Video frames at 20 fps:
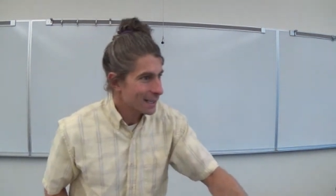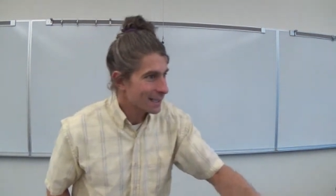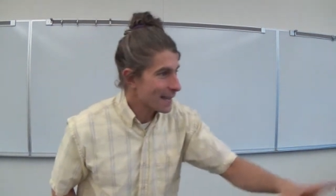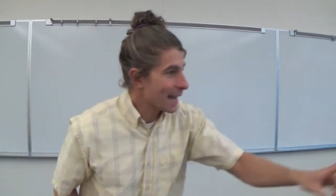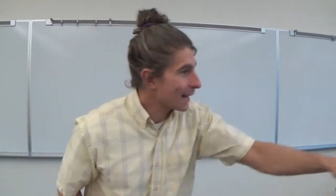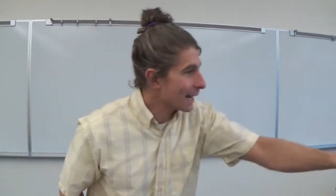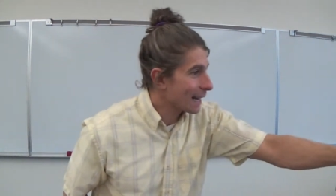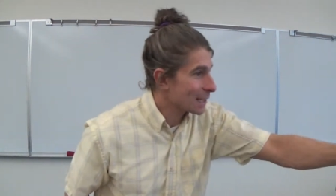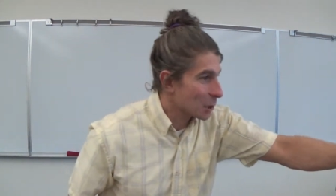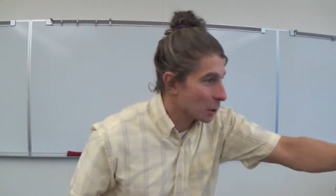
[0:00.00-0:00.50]

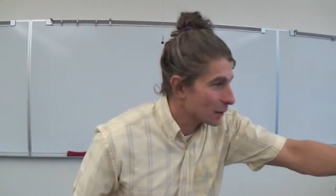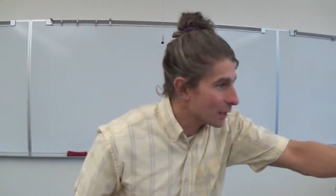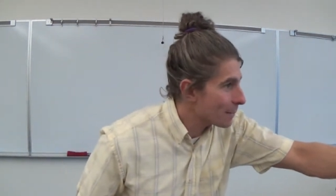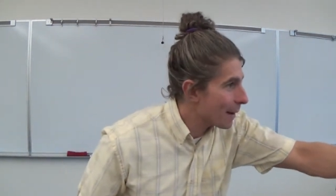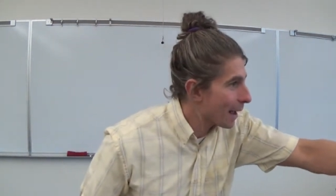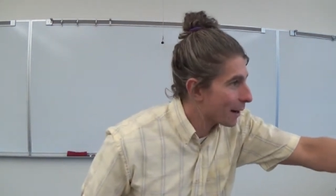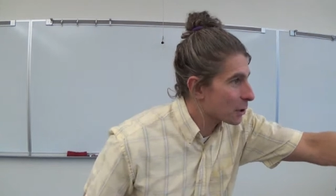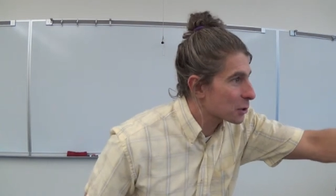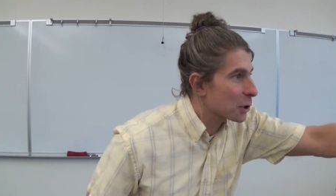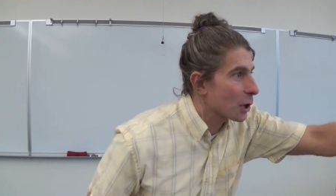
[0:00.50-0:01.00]
Snake Eyes only
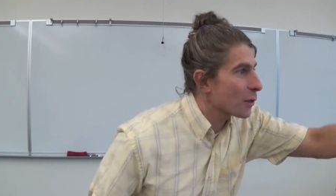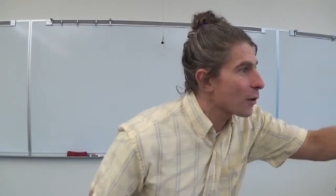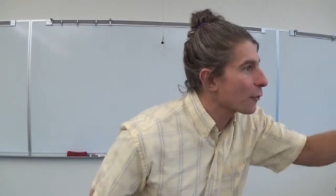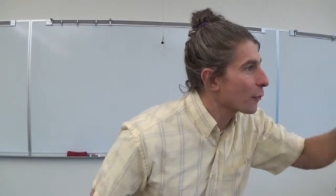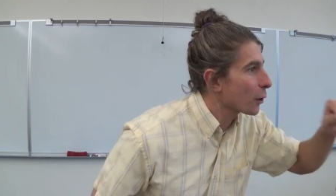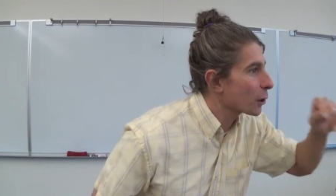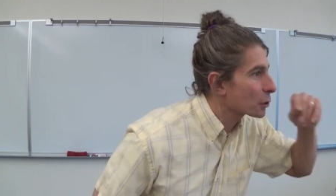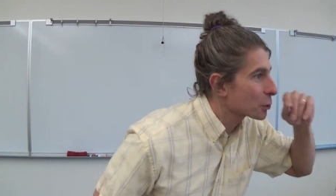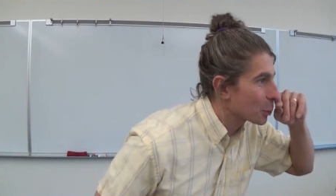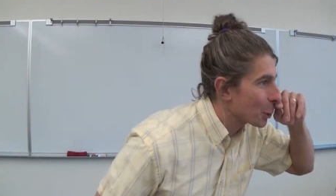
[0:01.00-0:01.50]
matters on the
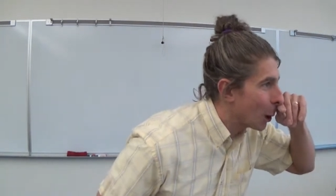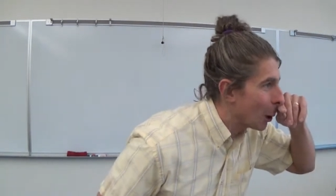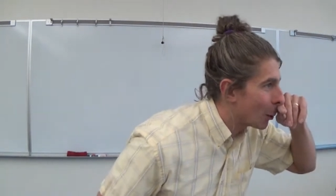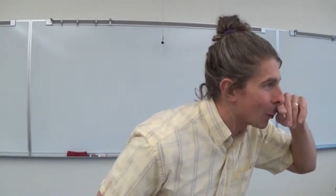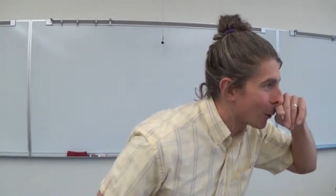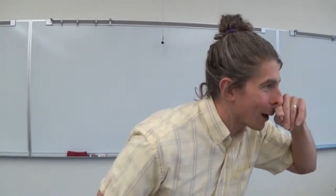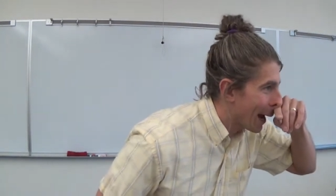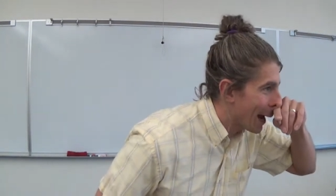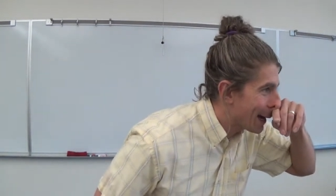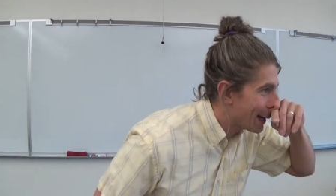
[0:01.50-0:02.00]
first roll,
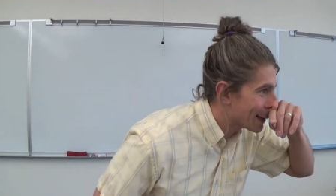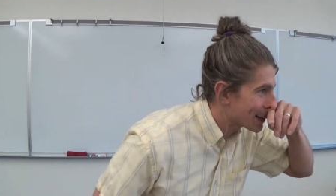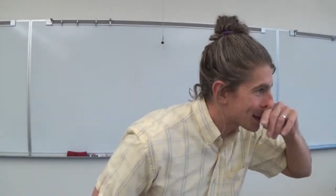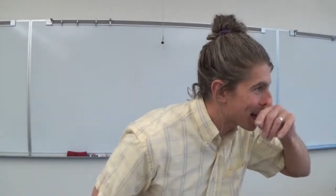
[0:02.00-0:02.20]
right?